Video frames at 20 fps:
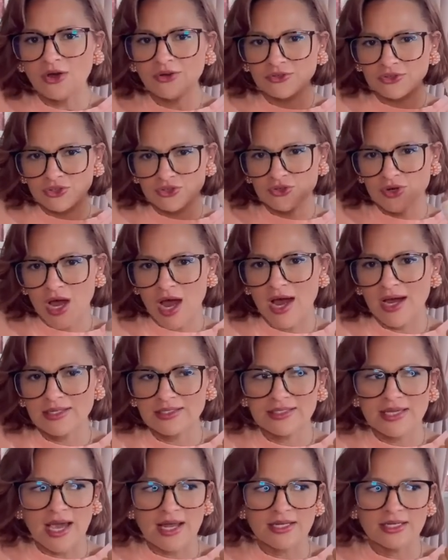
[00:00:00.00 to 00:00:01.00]
you're not
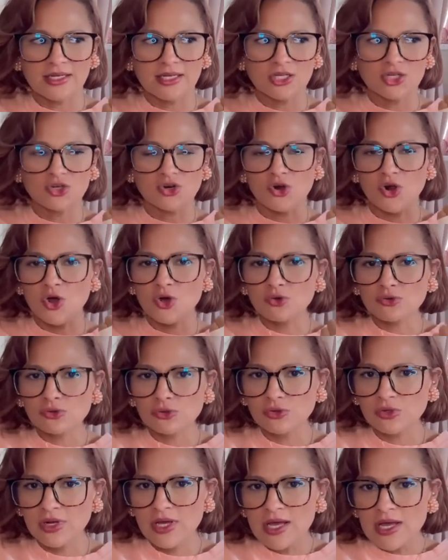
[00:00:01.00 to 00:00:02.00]
getting your
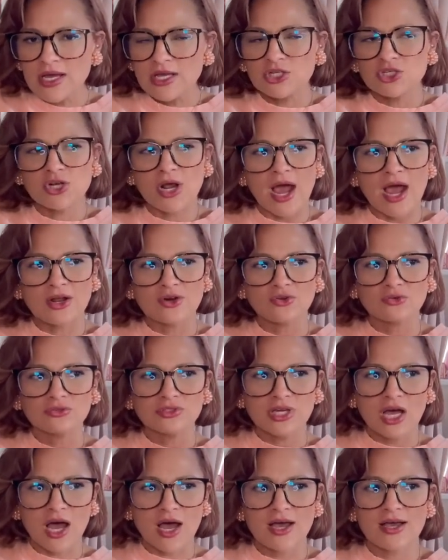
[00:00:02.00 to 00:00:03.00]
own channel
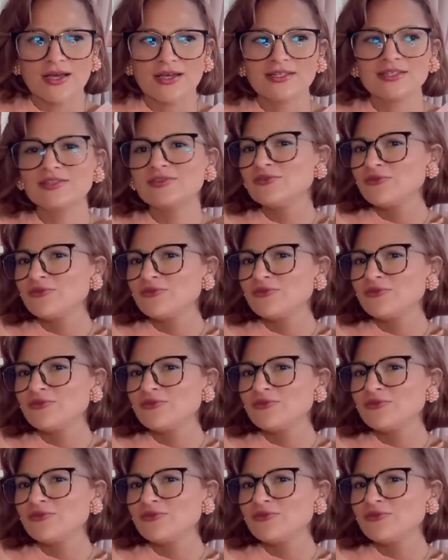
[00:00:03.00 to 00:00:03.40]
done.